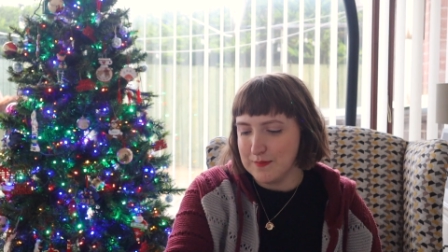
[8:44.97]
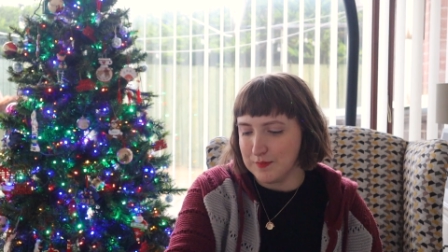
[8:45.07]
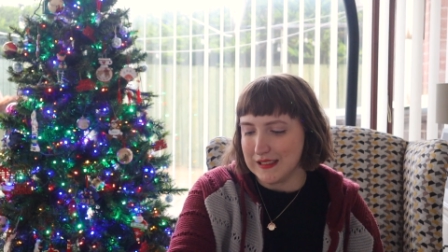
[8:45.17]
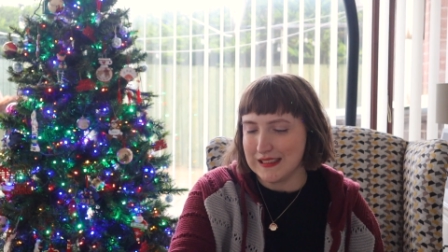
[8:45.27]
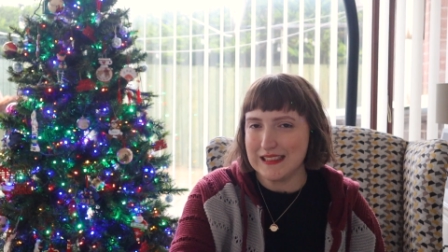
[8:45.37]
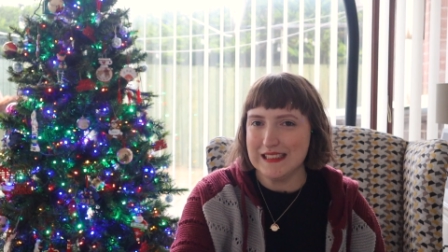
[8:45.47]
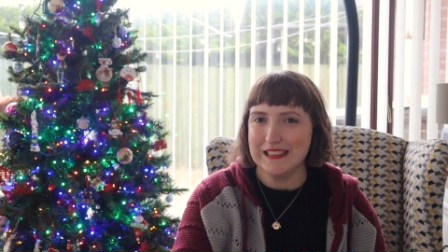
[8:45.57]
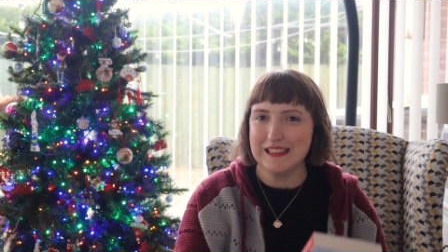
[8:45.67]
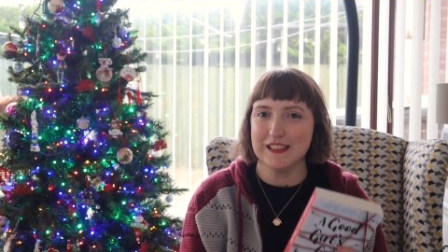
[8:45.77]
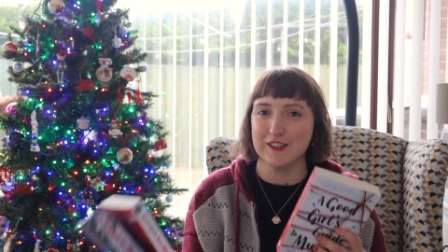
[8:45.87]

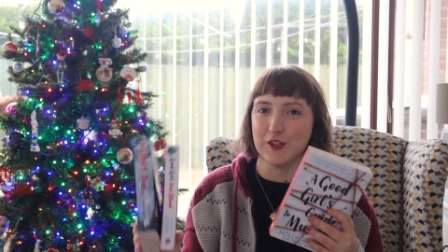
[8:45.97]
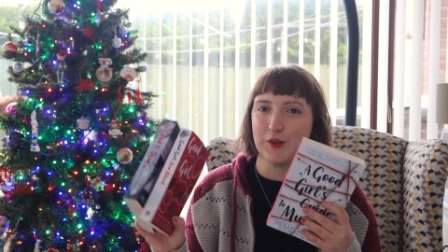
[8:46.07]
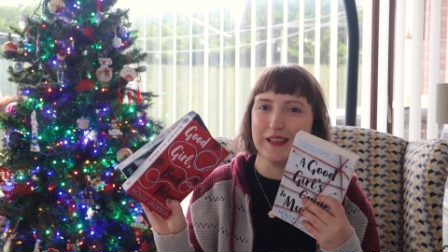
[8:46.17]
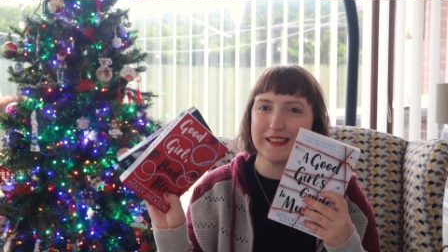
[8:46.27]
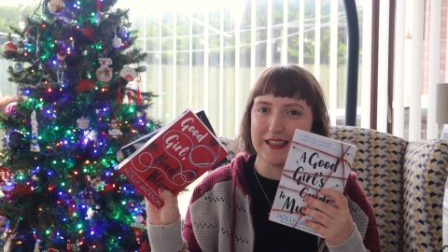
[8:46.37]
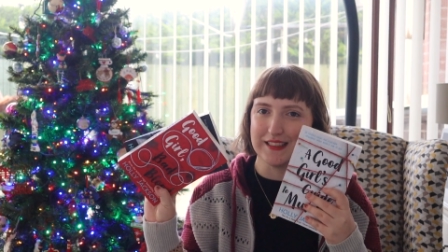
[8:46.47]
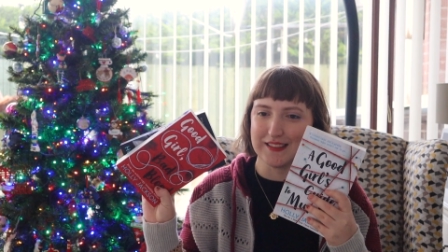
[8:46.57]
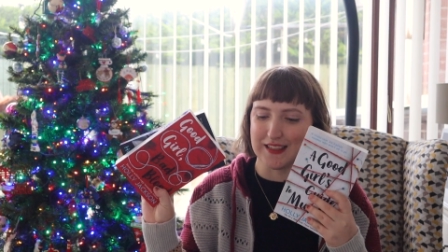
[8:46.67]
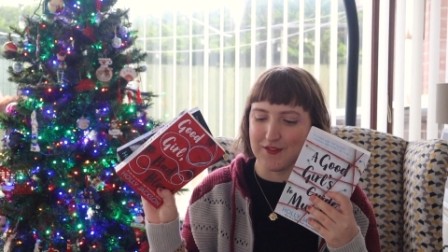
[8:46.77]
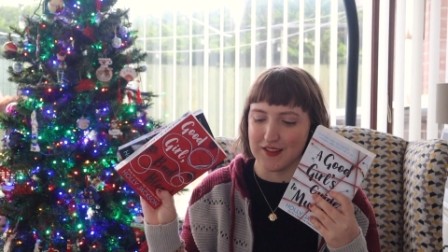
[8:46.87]
But so excited
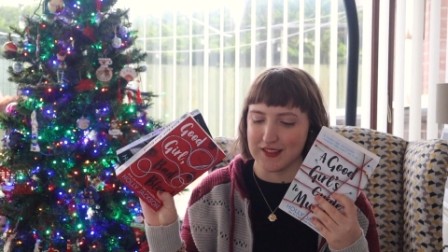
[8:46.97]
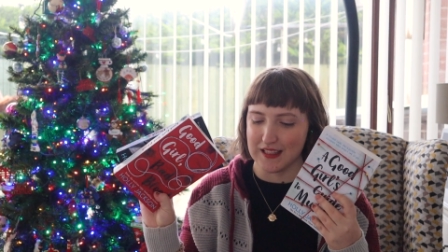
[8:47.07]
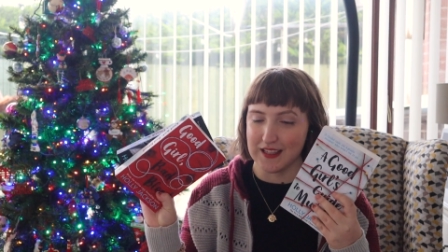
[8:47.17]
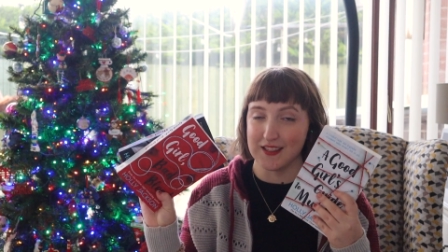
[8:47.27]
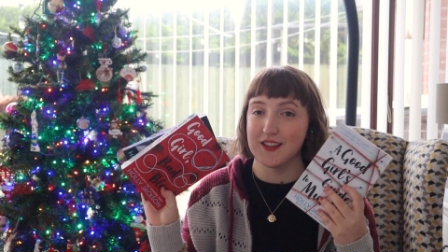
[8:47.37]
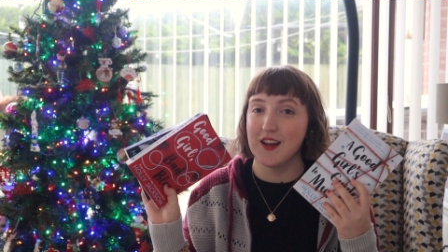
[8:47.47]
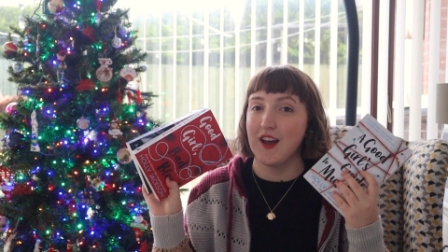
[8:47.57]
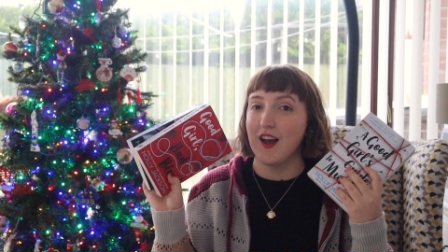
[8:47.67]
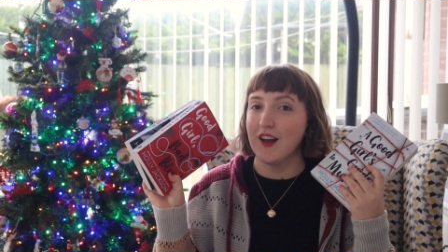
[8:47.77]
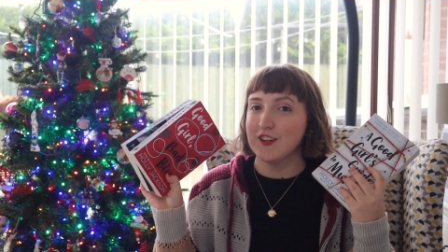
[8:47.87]
to dive into these.
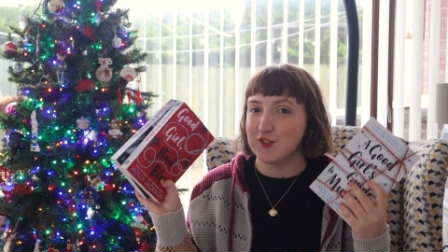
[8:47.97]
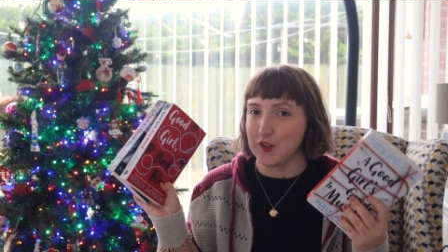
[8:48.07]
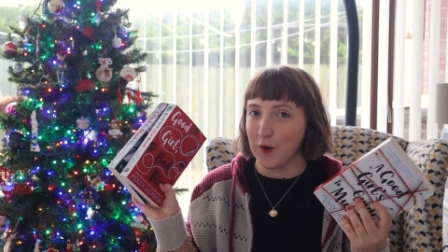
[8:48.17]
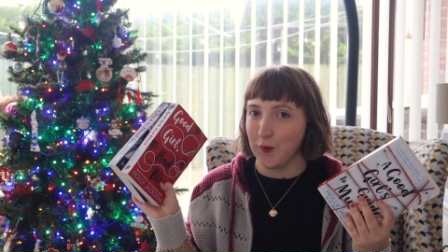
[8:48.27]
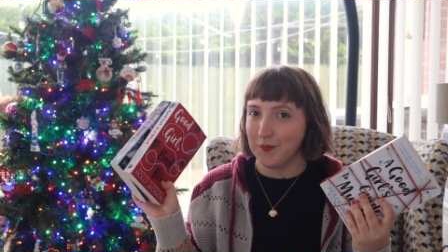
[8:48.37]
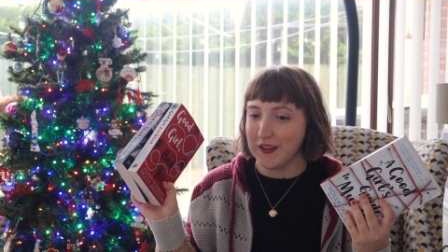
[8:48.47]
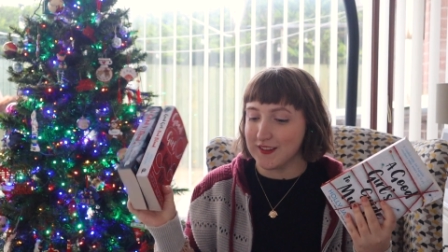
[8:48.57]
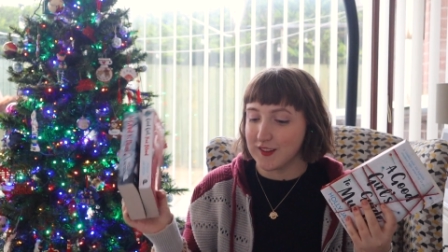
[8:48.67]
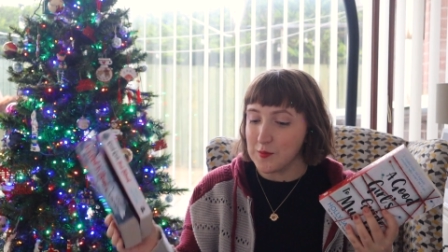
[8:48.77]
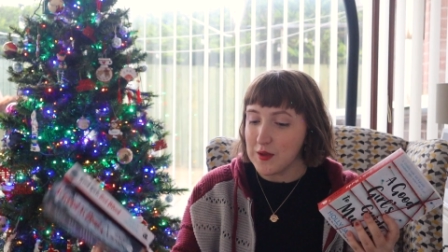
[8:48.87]
So, it
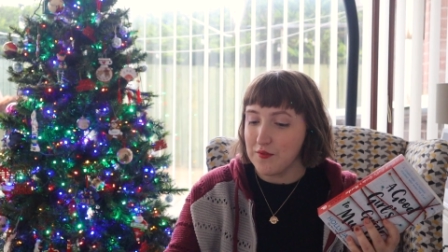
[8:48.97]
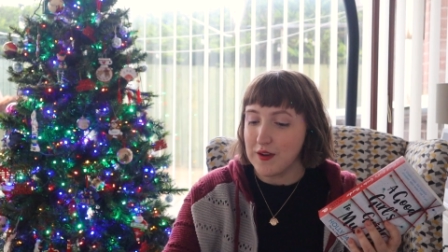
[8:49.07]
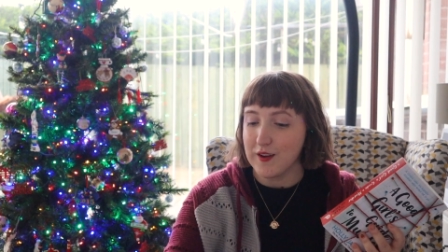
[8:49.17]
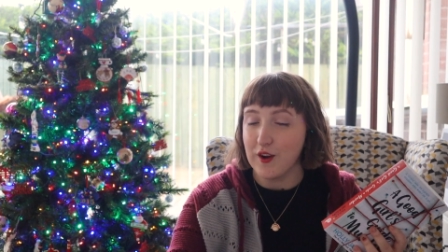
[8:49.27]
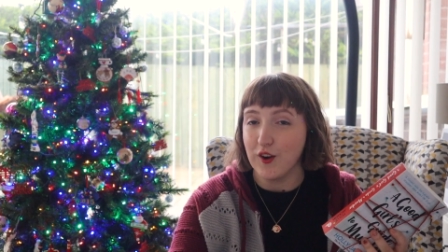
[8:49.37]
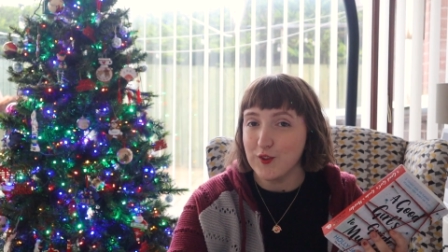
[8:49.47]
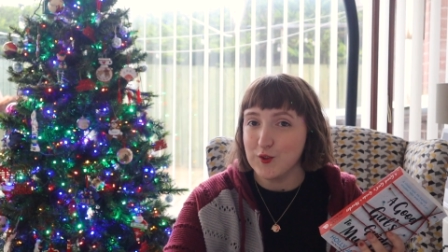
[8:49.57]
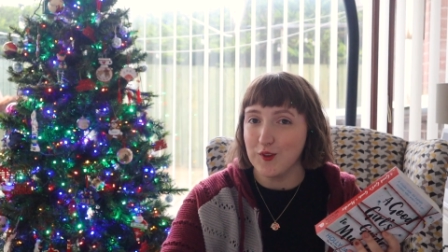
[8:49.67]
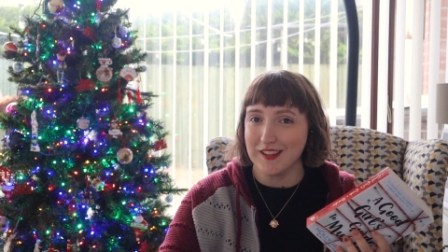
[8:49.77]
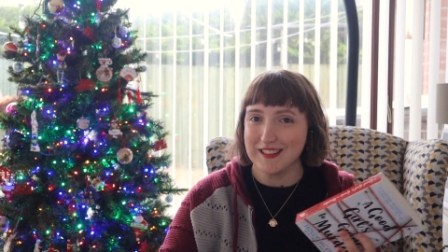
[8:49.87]
is going to be a very hard
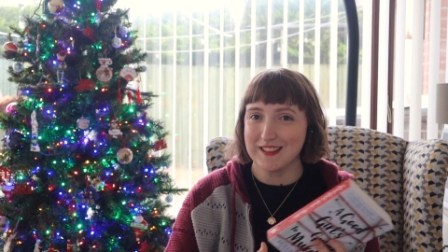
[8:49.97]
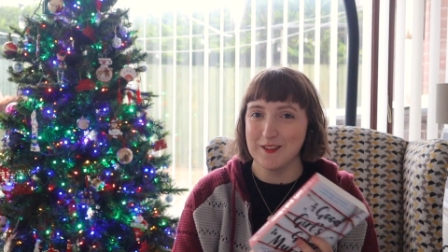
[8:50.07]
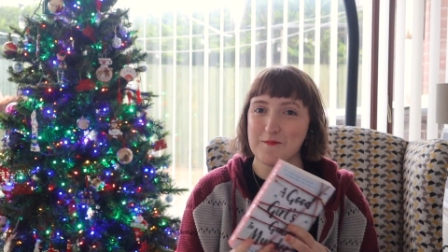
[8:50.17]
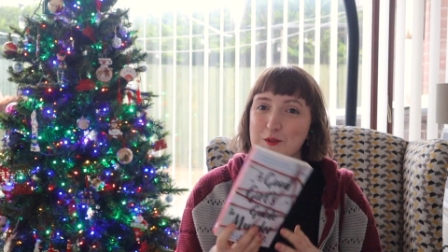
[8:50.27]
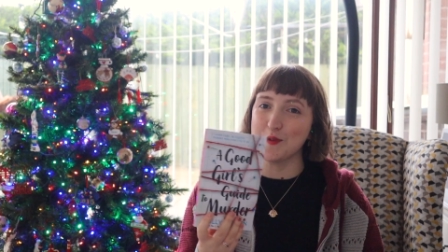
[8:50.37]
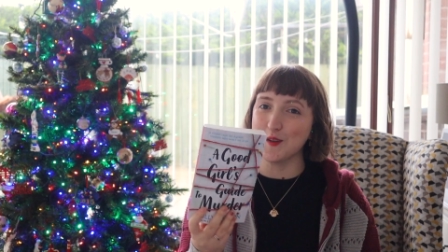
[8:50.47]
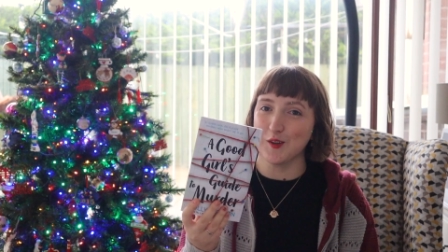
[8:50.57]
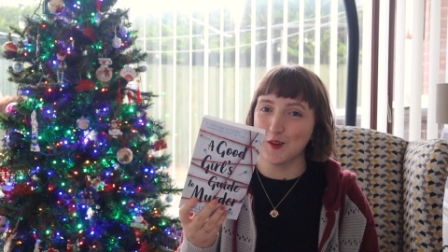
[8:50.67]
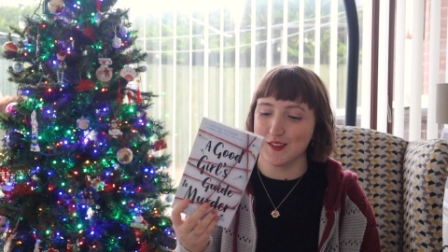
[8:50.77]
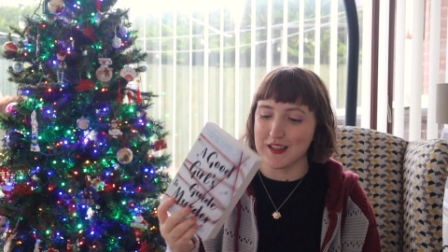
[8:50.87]
choice between A
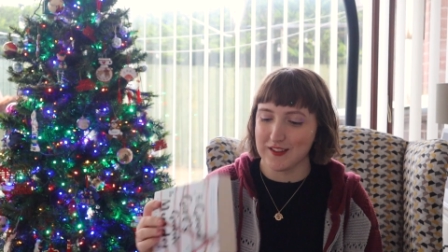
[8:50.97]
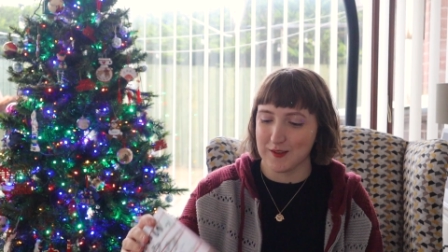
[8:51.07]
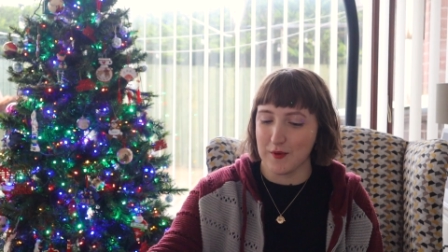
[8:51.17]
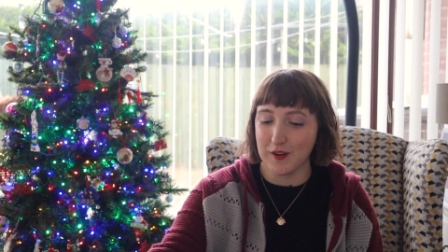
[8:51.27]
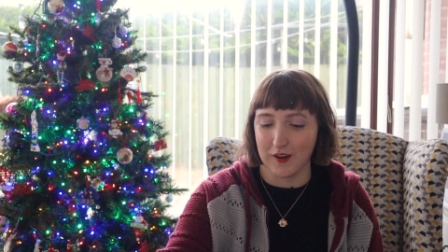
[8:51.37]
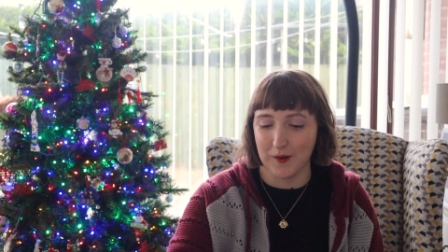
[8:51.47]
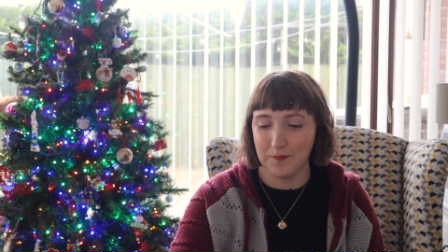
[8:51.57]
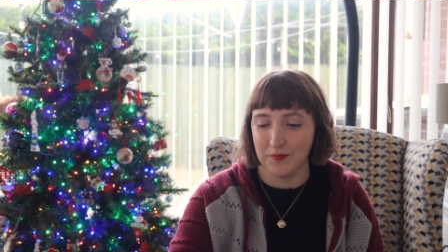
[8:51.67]
Good Girl's Guide to Murder